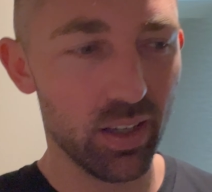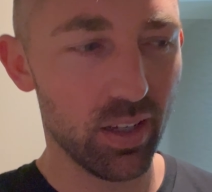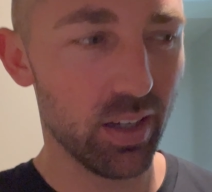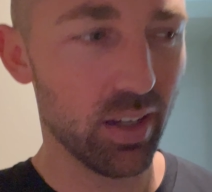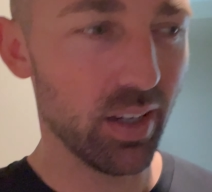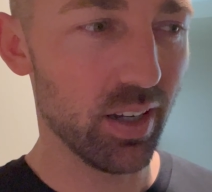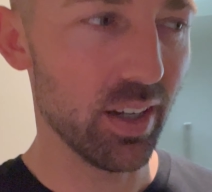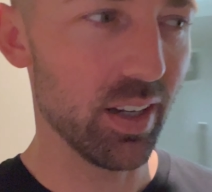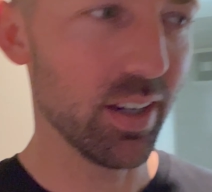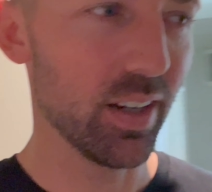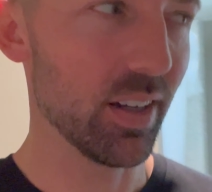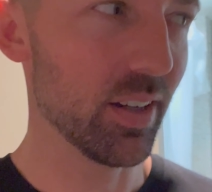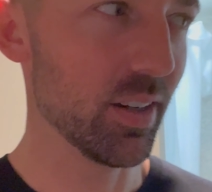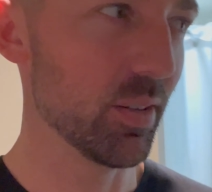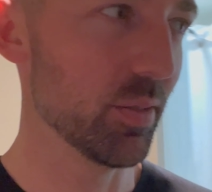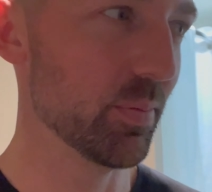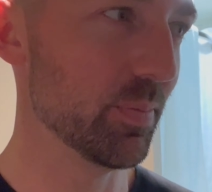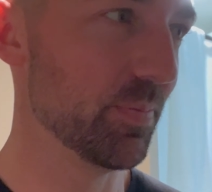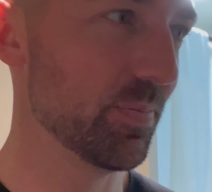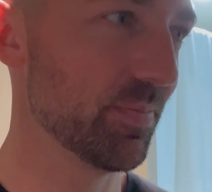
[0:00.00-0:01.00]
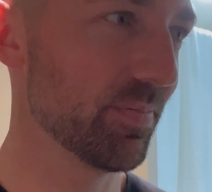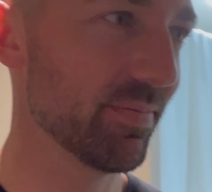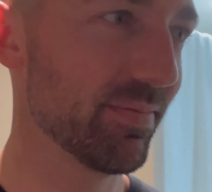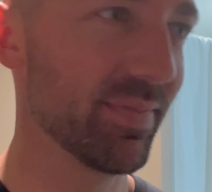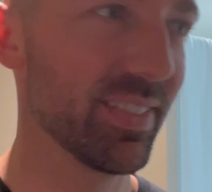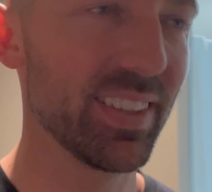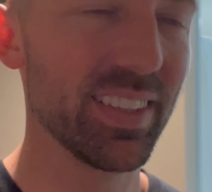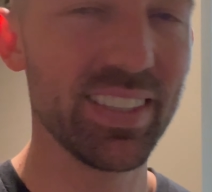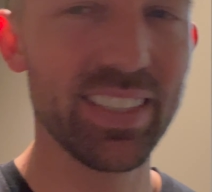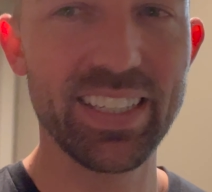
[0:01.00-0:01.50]
Um,
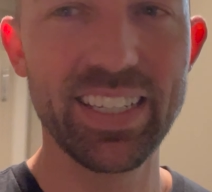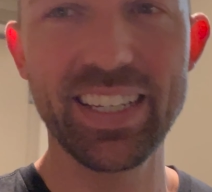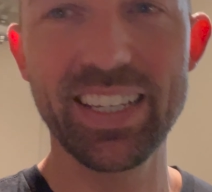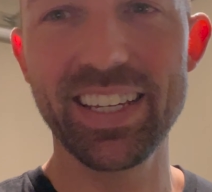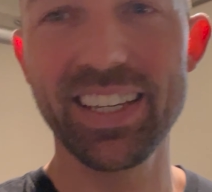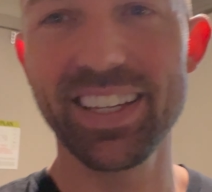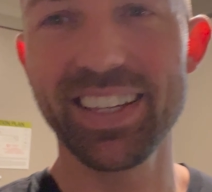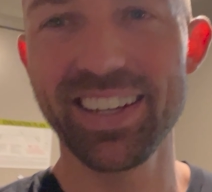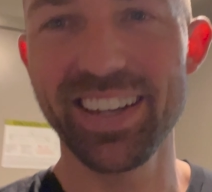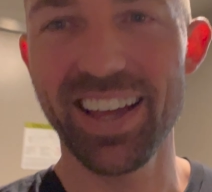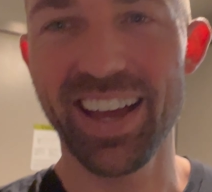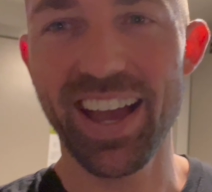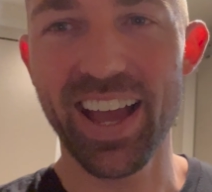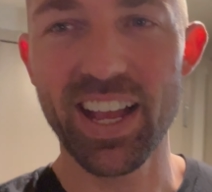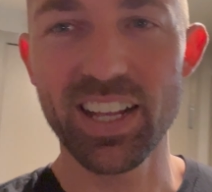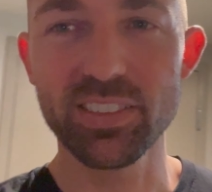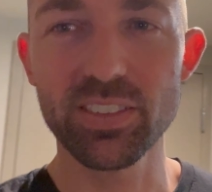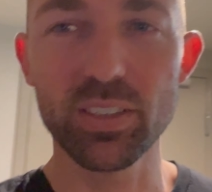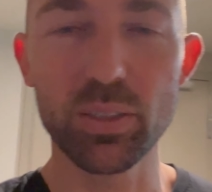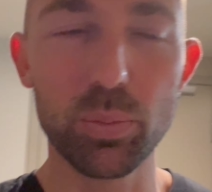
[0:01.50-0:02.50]
and I actually